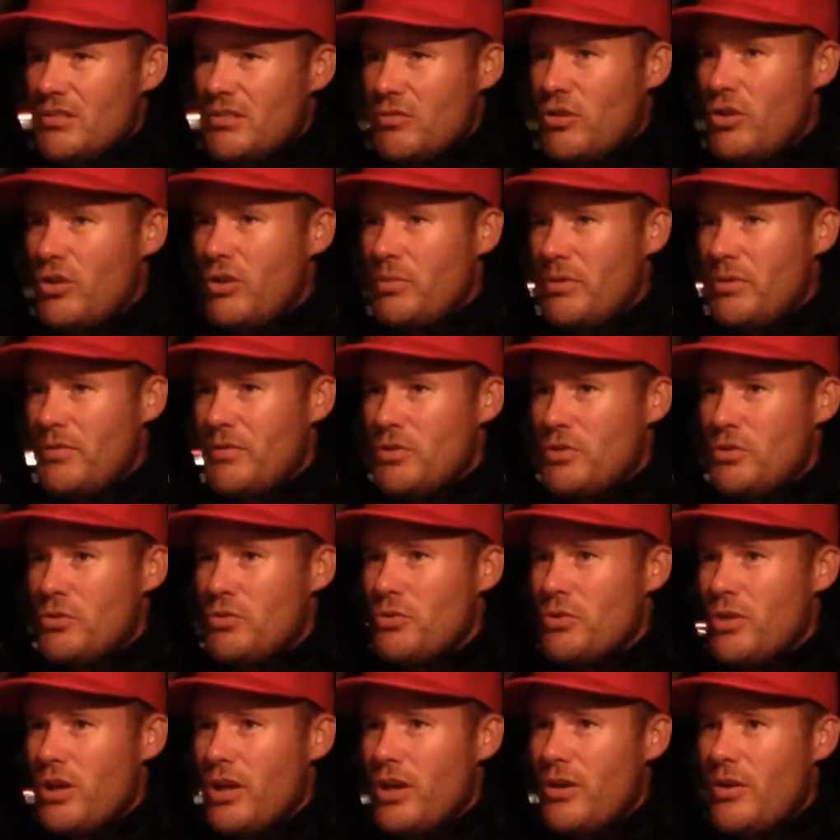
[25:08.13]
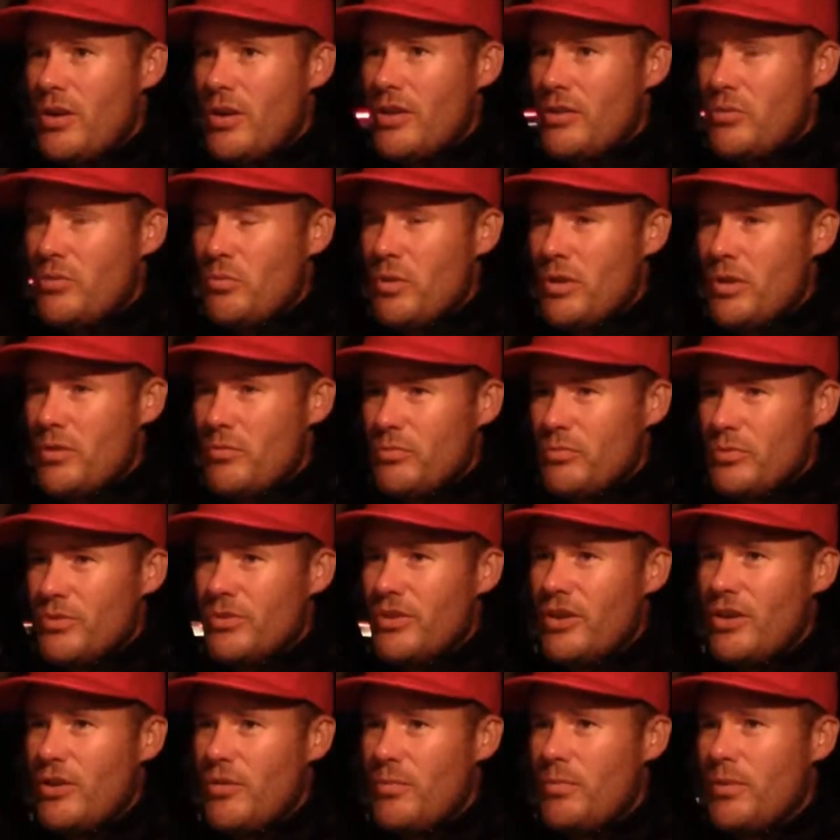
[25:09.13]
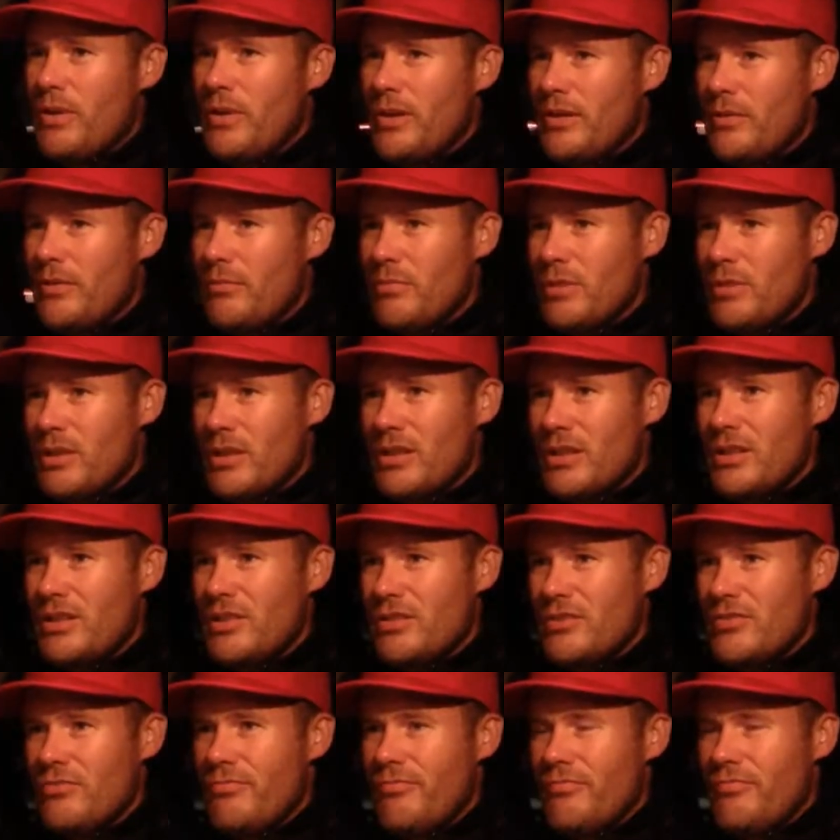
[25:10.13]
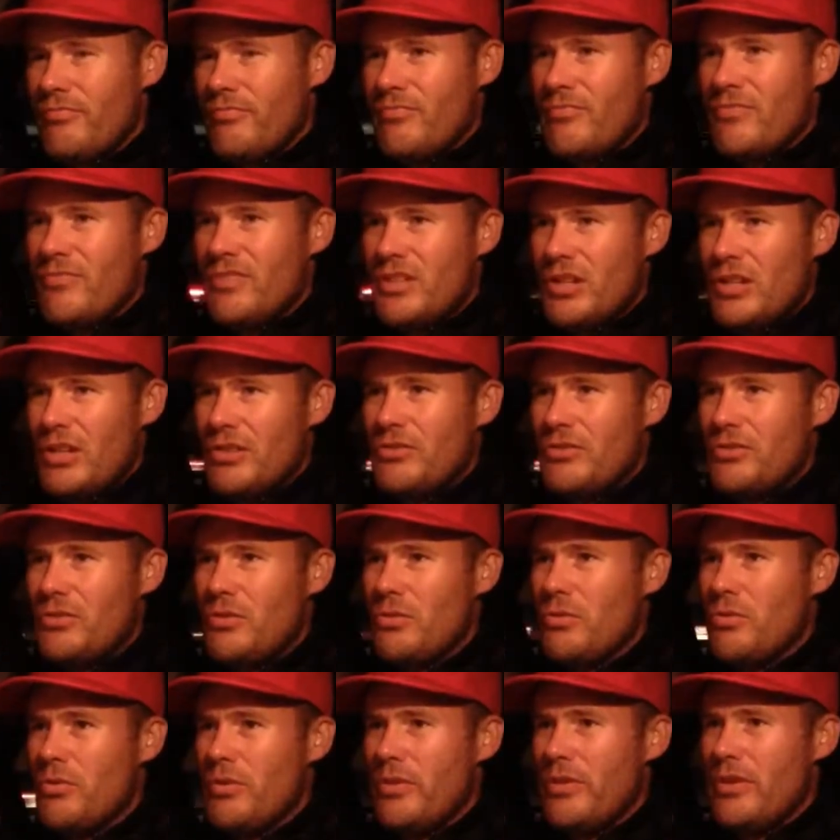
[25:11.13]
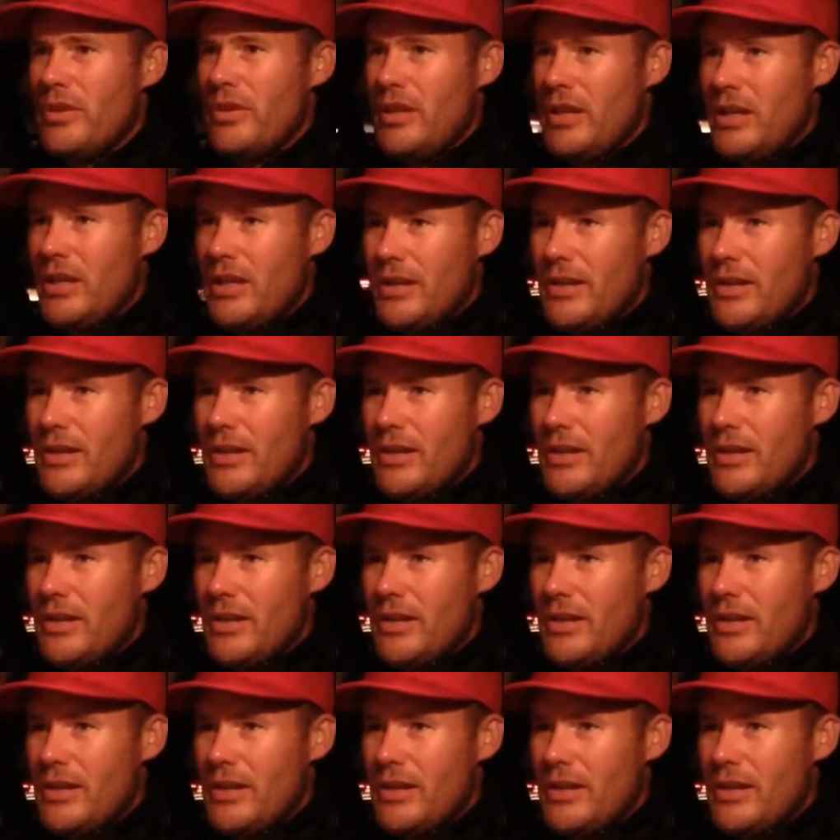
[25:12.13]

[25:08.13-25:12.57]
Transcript: Got a bit of a draw going, the wind was helping, but just caught the,